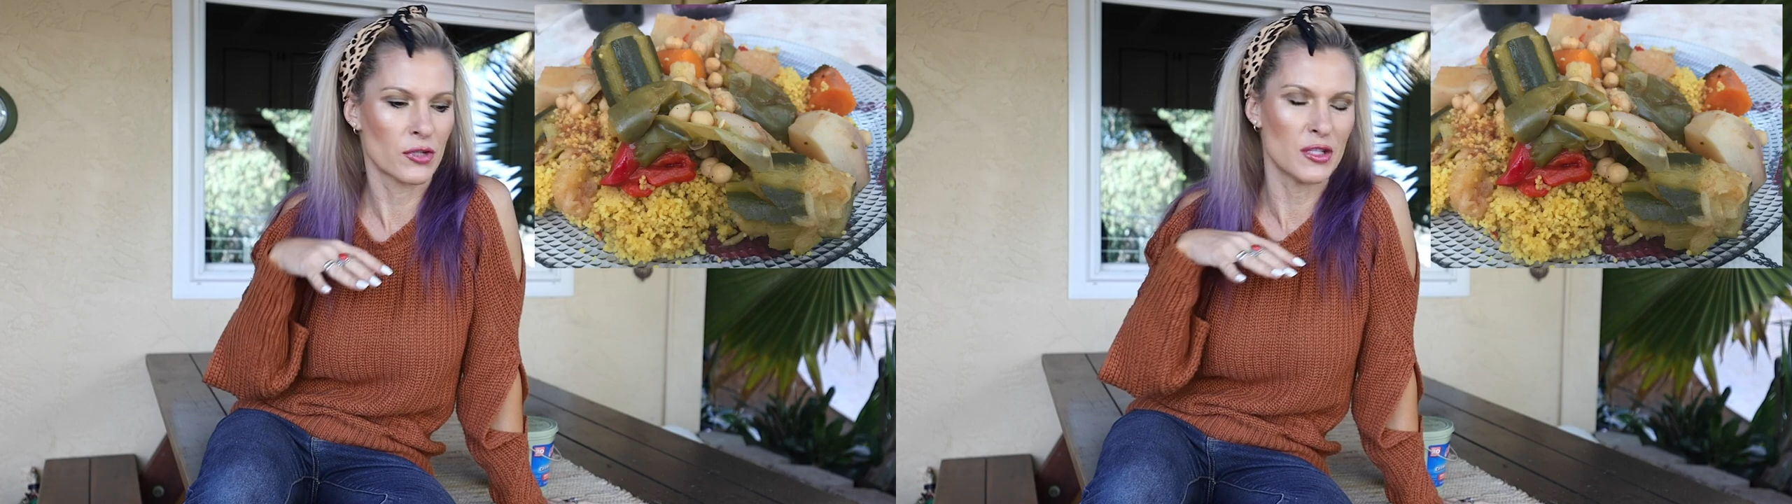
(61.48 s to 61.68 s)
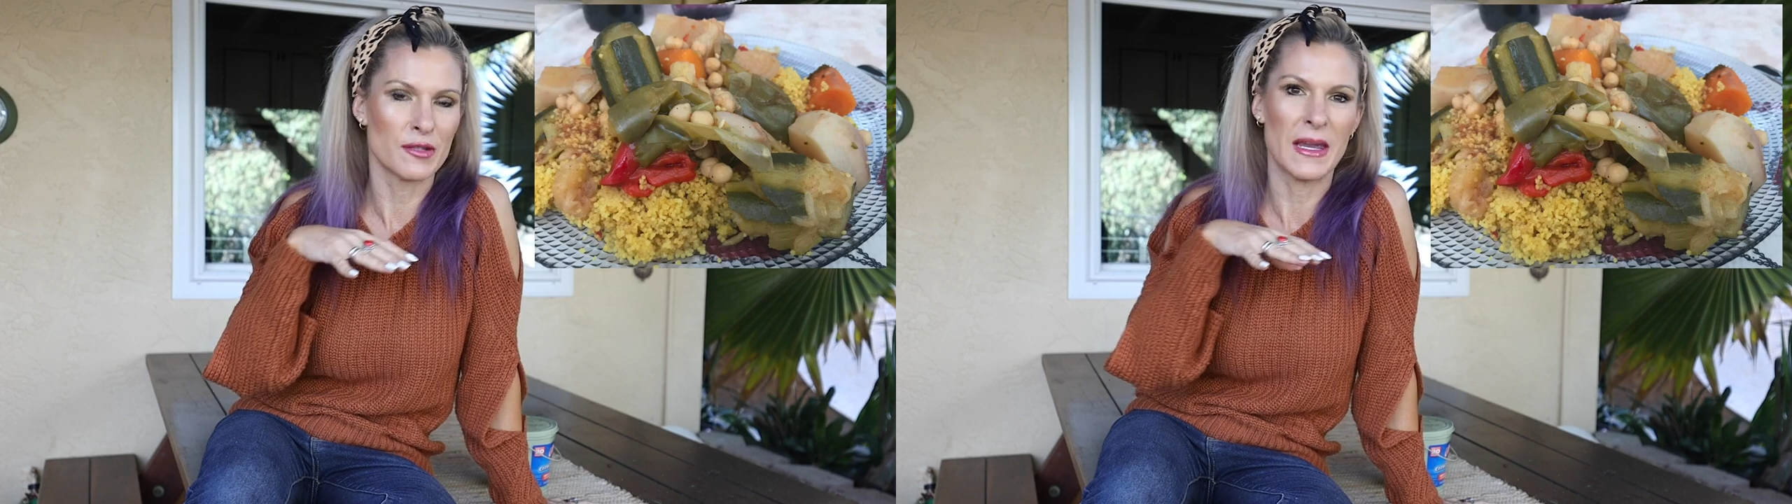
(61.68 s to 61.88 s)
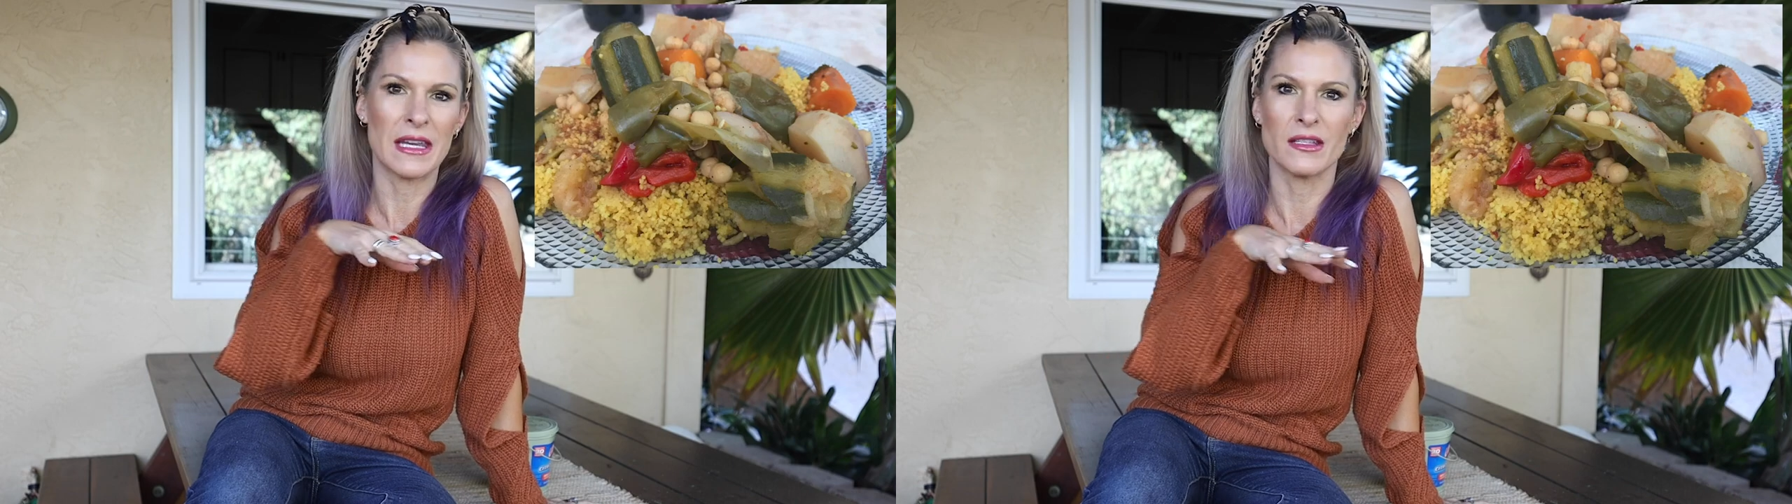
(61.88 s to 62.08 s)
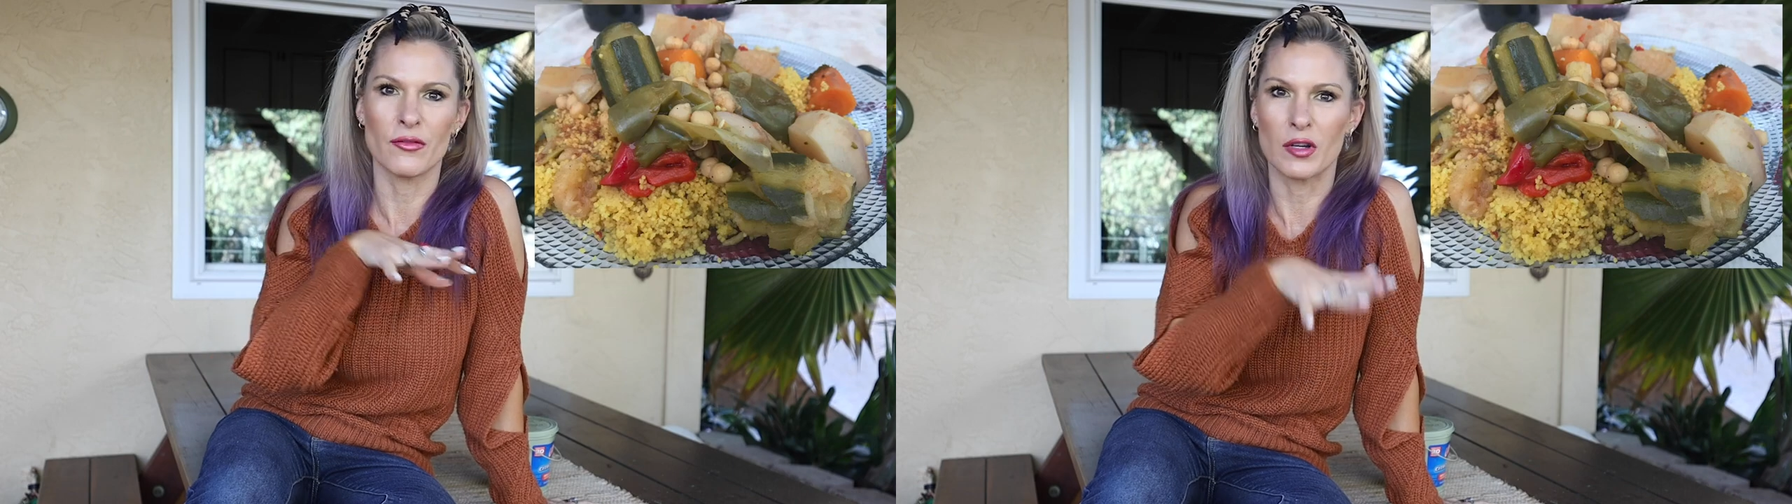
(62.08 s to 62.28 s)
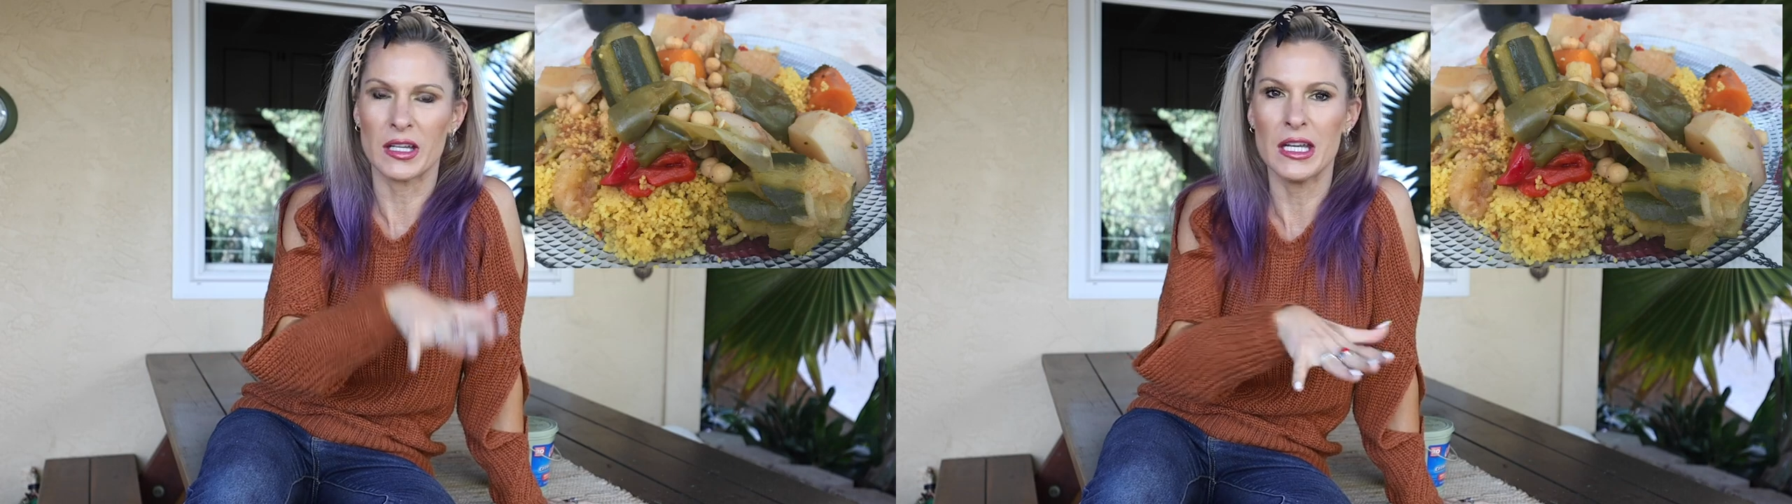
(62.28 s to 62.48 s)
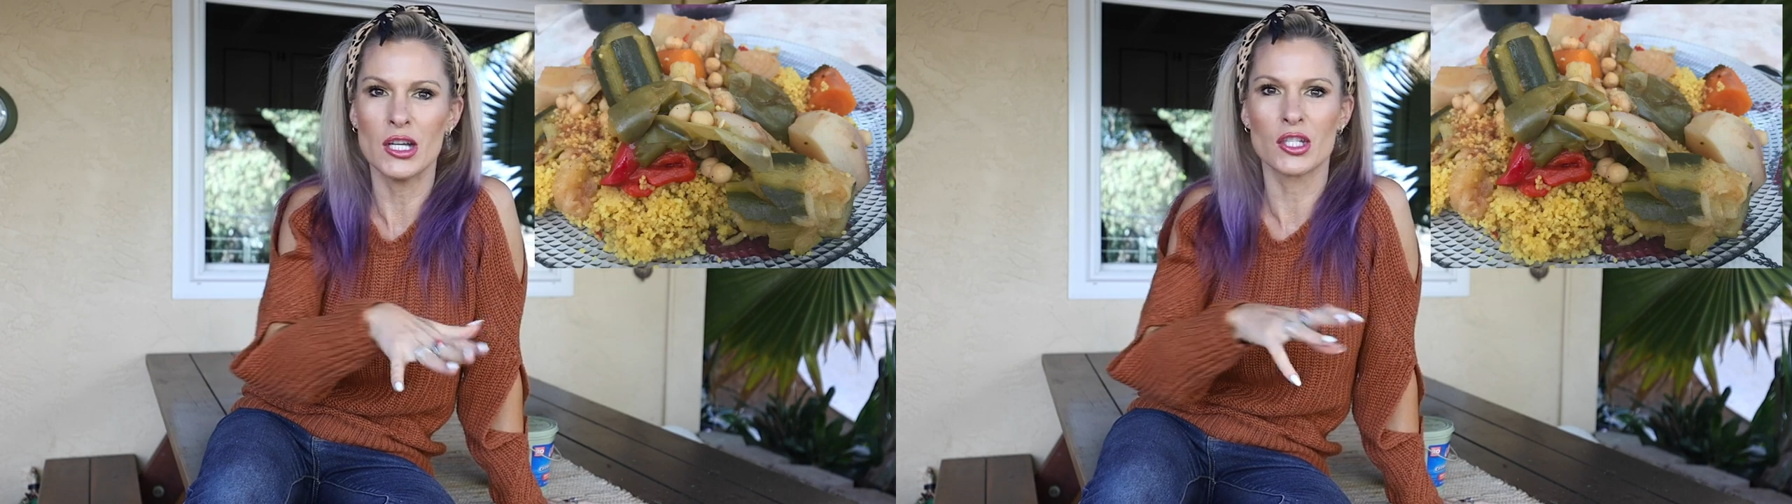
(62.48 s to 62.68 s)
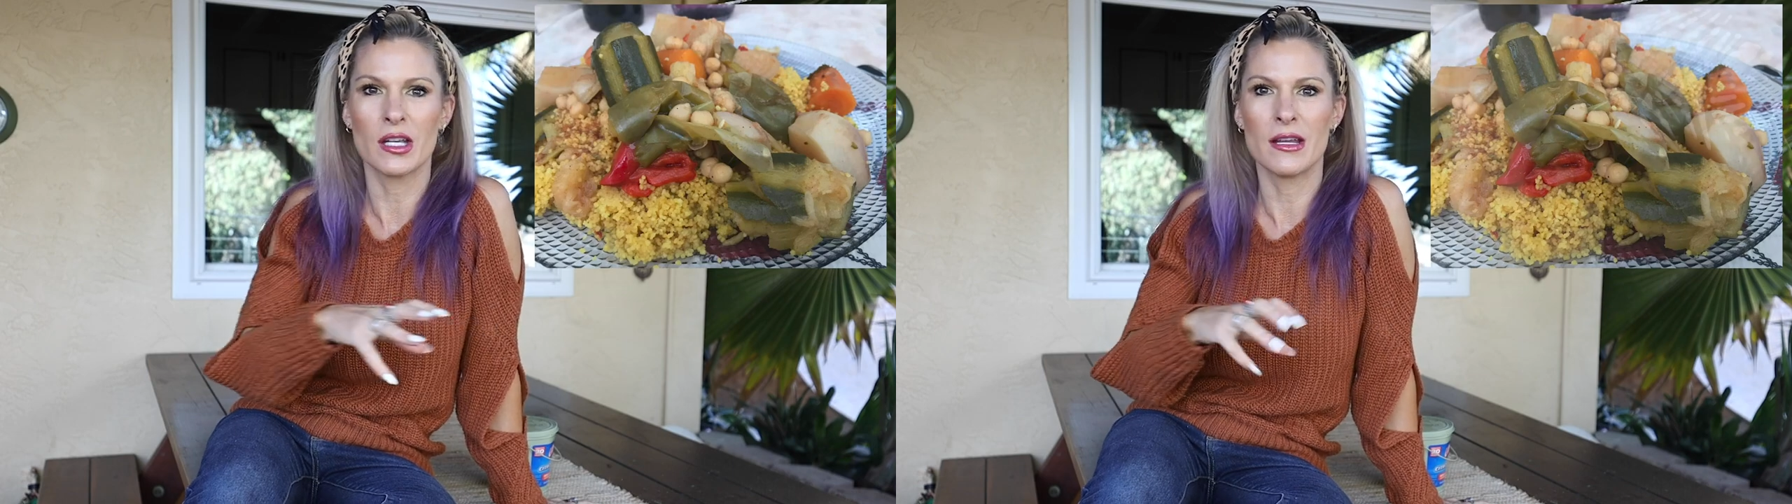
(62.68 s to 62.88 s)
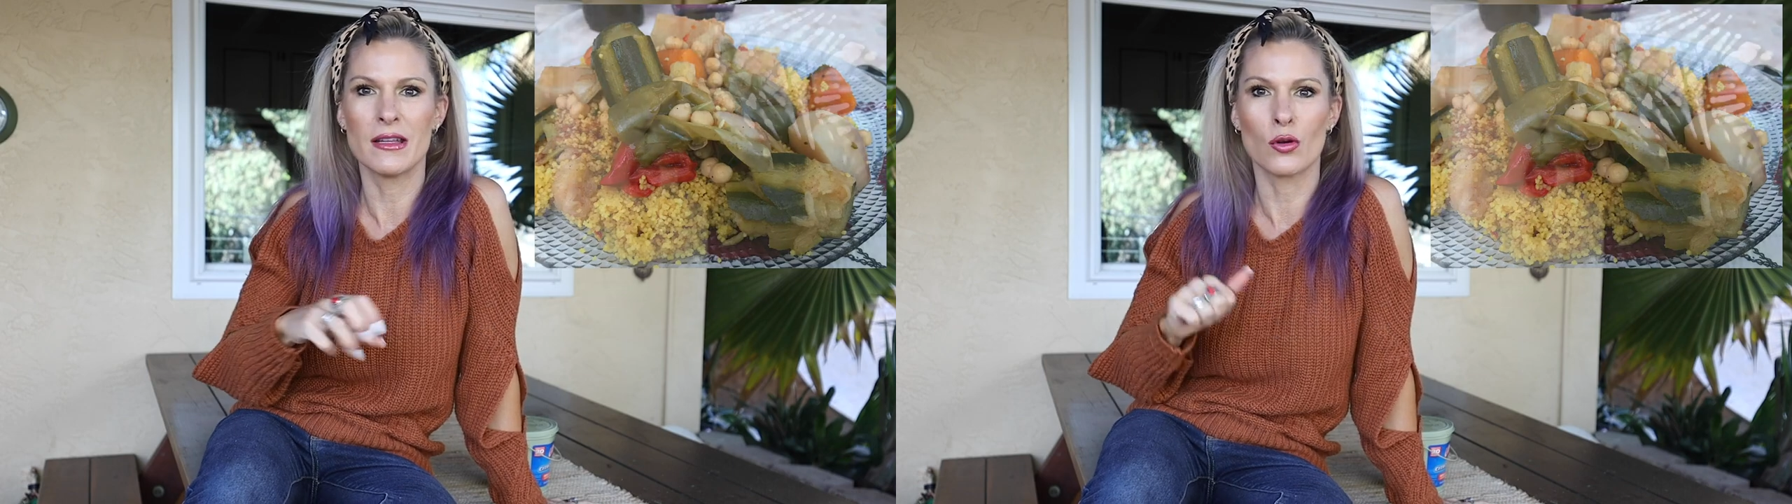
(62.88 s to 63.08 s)
she's making different
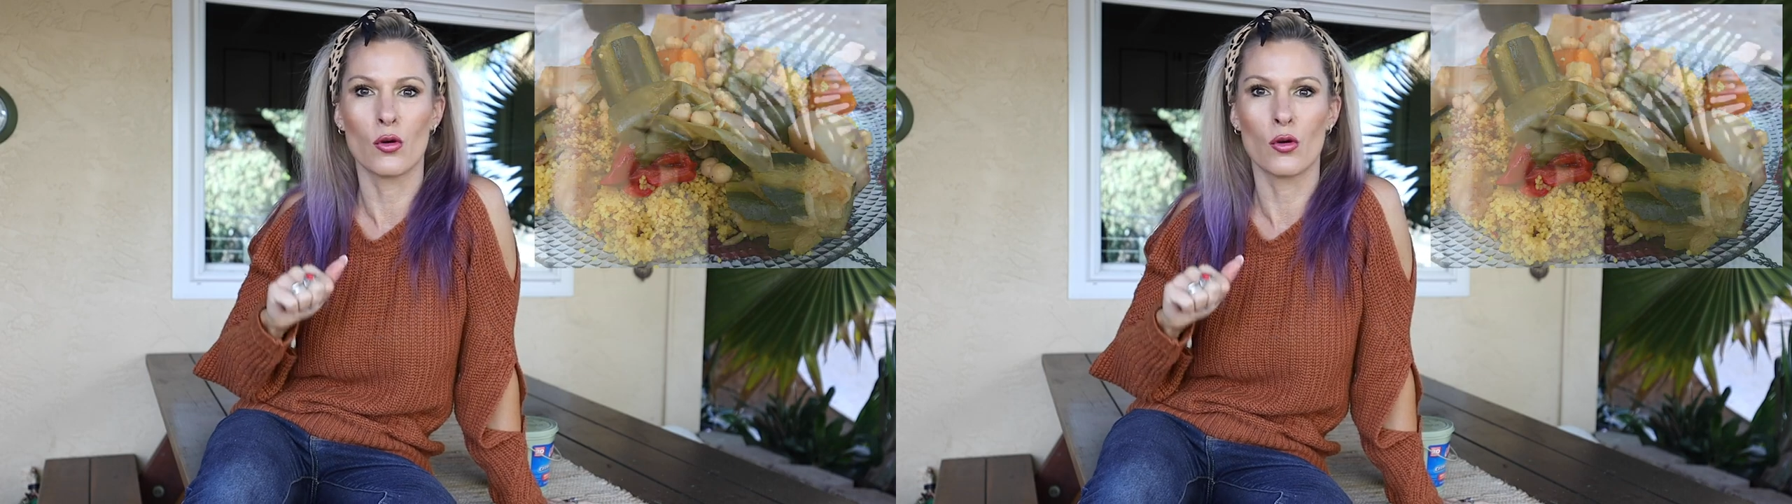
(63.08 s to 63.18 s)
quiches